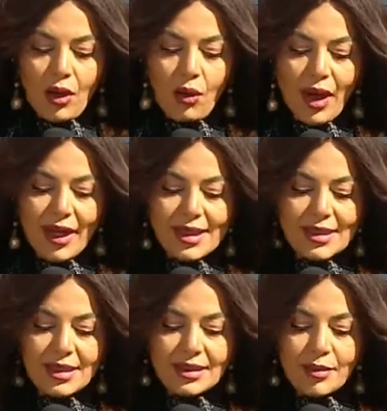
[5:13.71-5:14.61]
Why
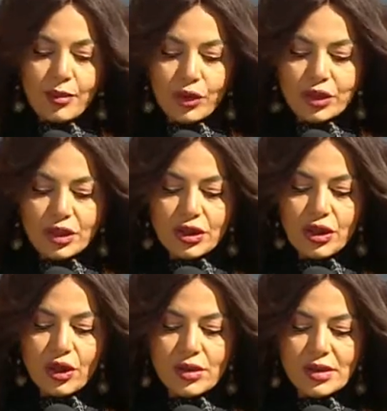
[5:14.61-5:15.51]
is it important
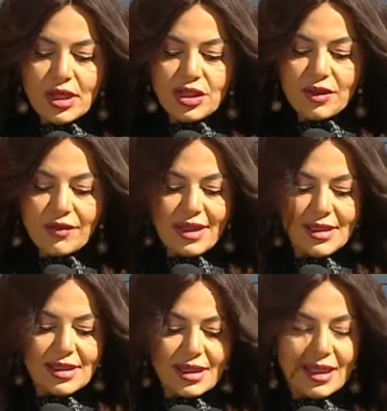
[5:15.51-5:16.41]
to host such
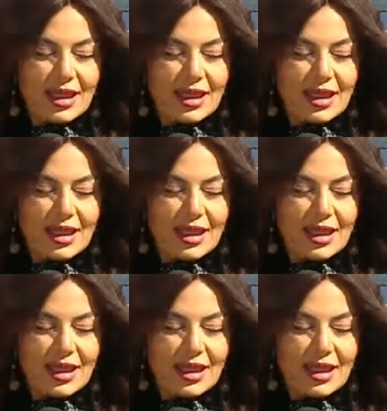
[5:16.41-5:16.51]
events